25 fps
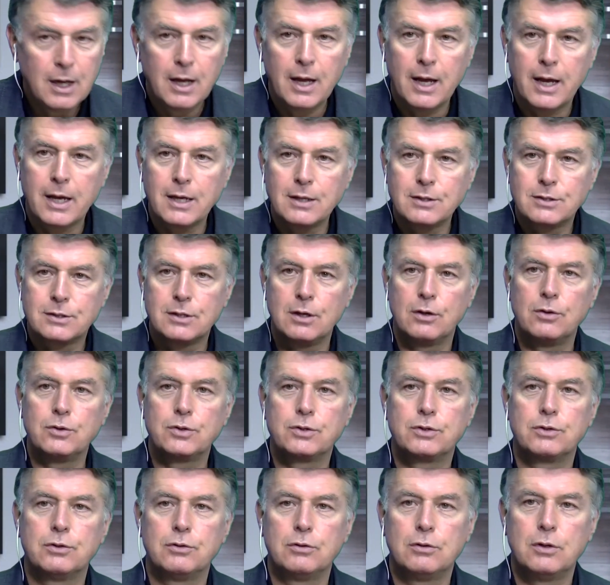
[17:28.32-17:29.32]
a
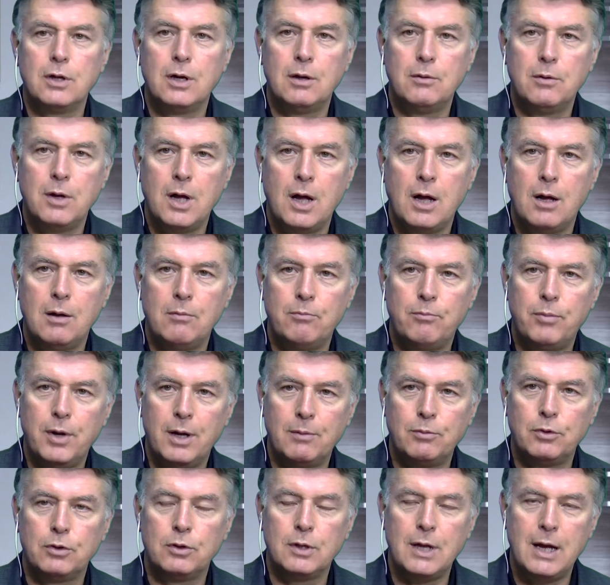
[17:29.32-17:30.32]
social
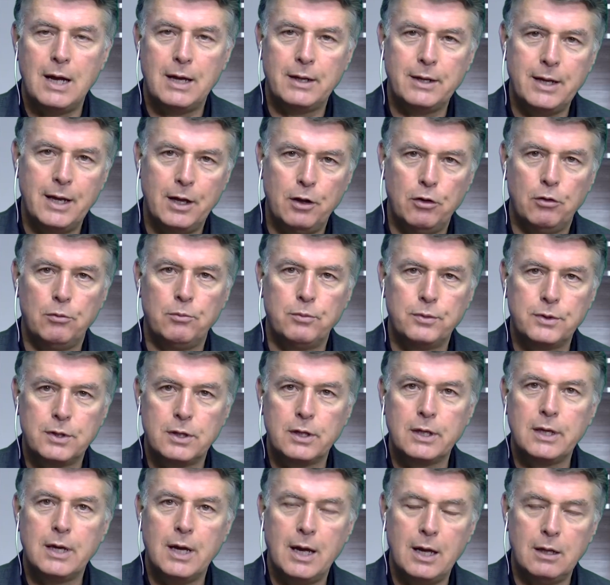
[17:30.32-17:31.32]
bubble and help
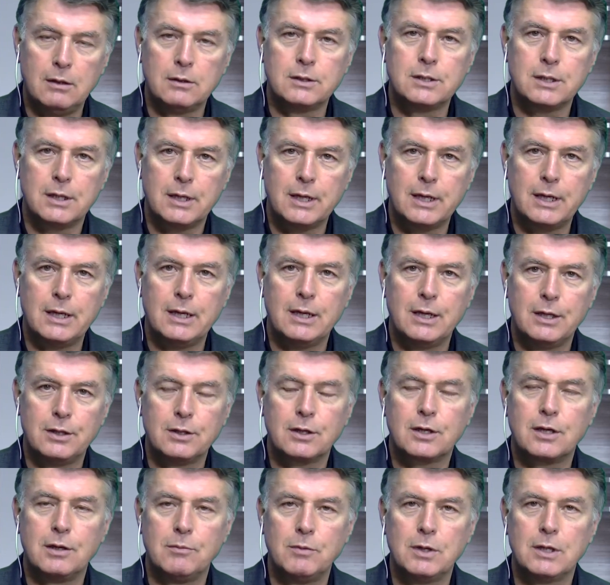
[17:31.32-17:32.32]
the elderly in the
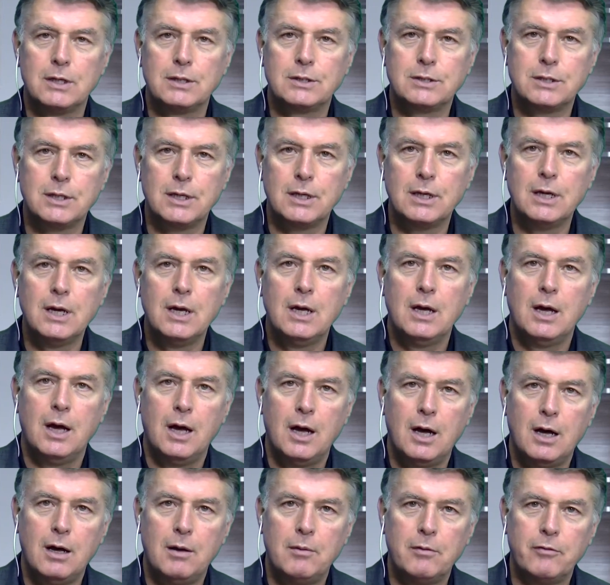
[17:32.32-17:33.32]
community
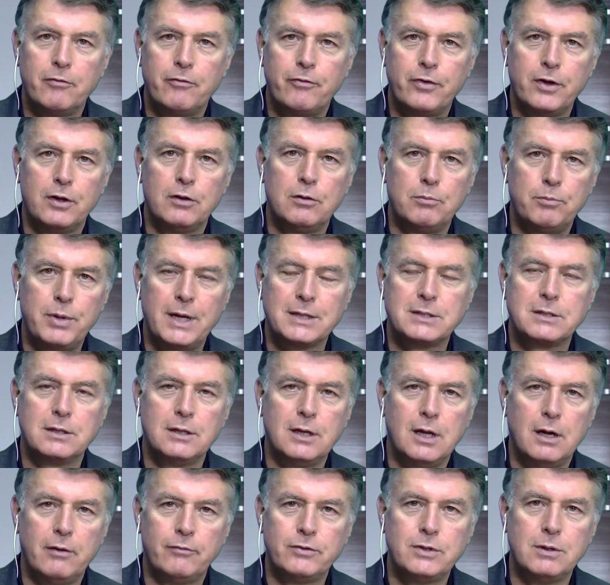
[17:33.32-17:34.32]
feel better
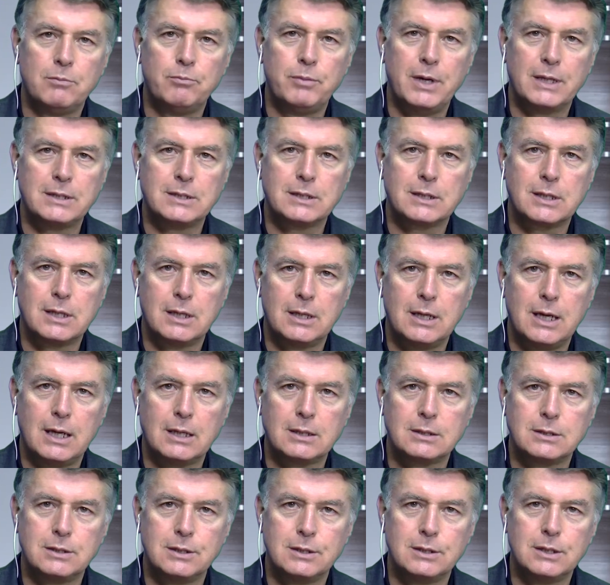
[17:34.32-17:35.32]
loved and better
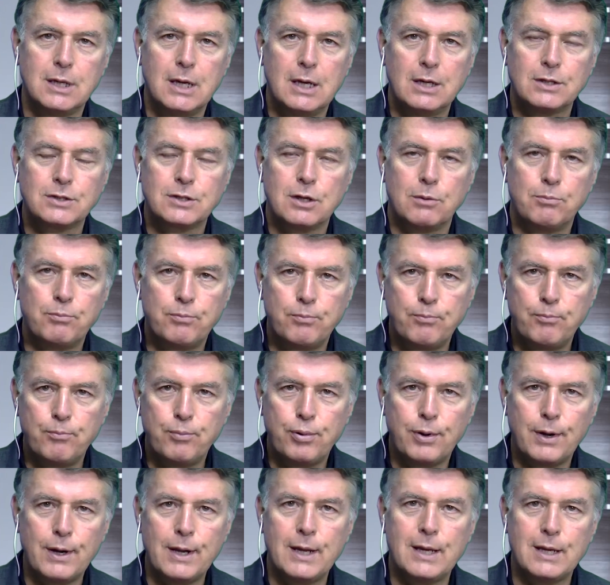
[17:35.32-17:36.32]
connected. So
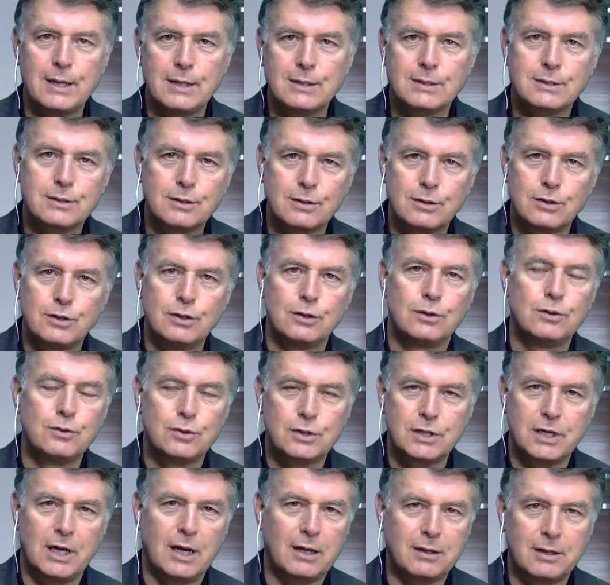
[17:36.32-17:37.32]
please do
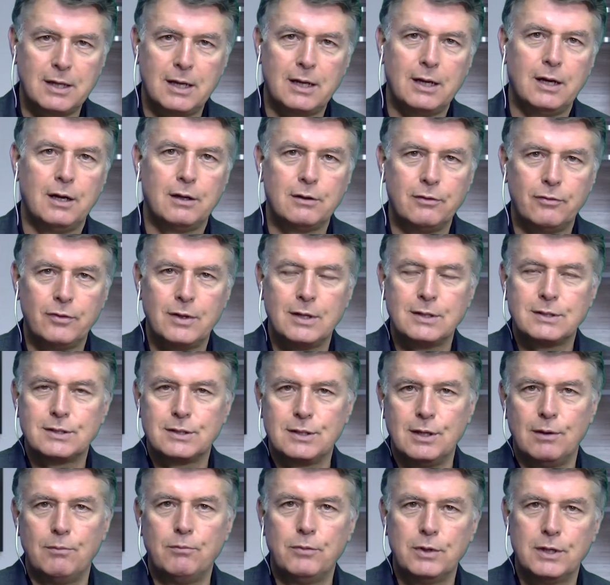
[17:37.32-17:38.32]
check that out. If there's
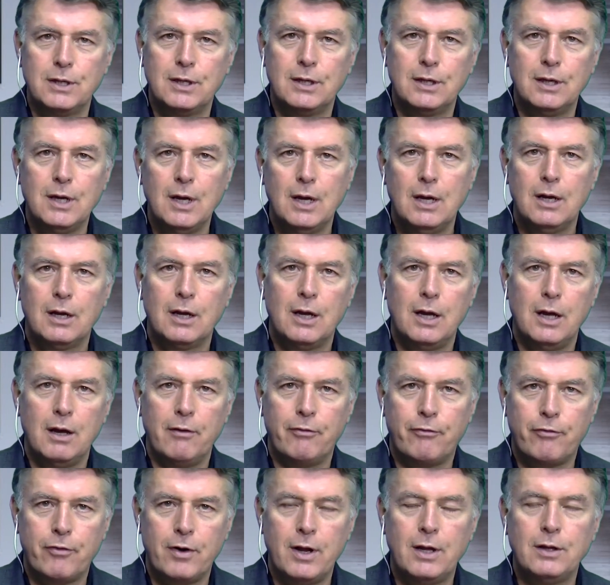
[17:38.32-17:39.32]
somebody, a
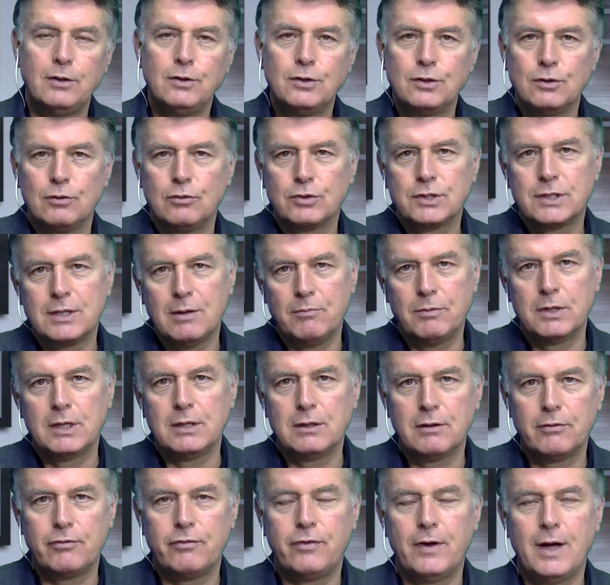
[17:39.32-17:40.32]
friend or somebody in
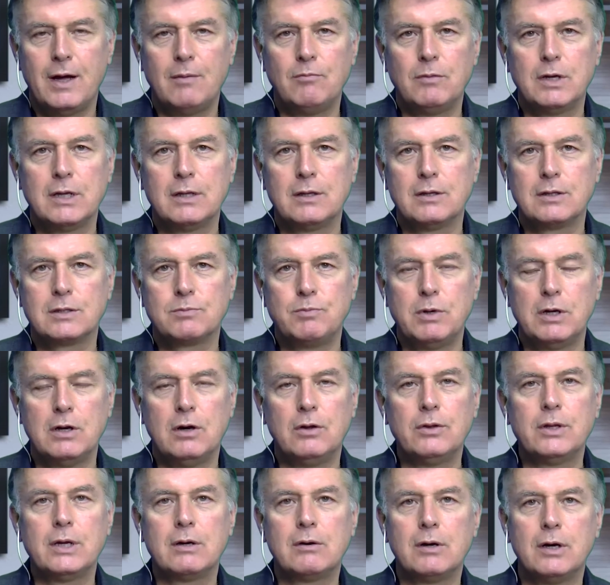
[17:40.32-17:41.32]
the family that's been on
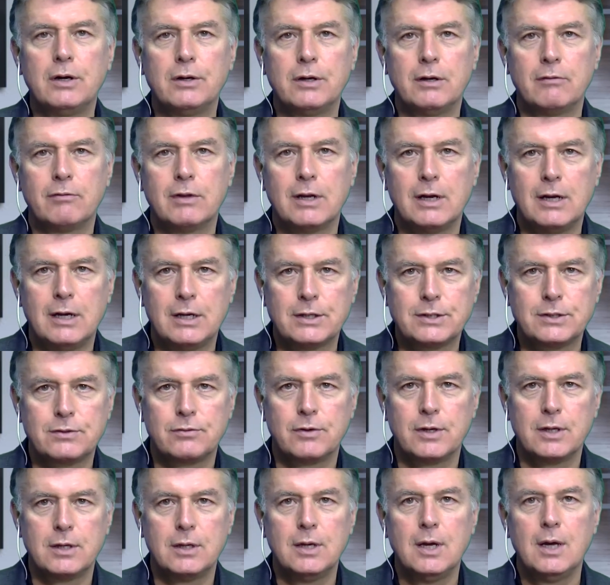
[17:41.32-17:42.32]
their own over the last
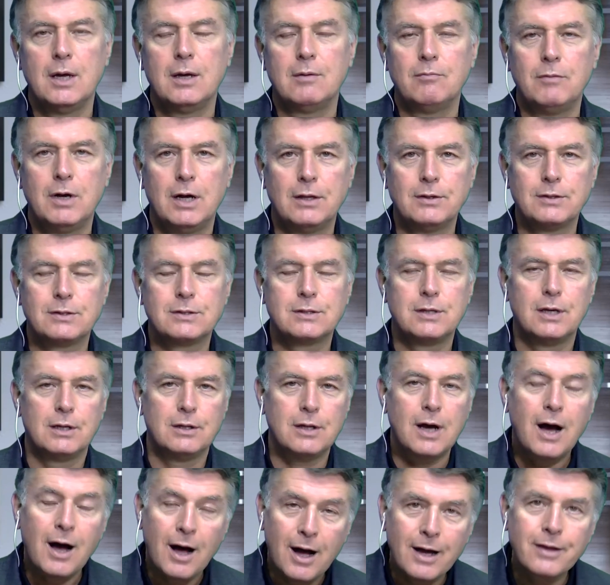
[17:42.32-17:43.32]
3 months, then
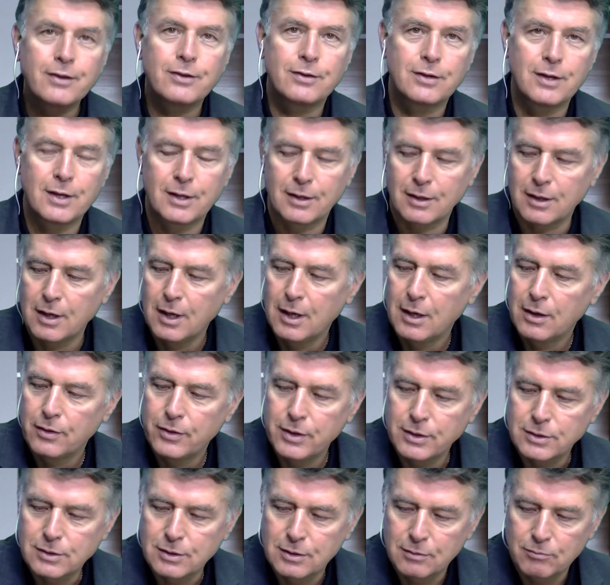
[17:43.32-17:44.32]
I think this could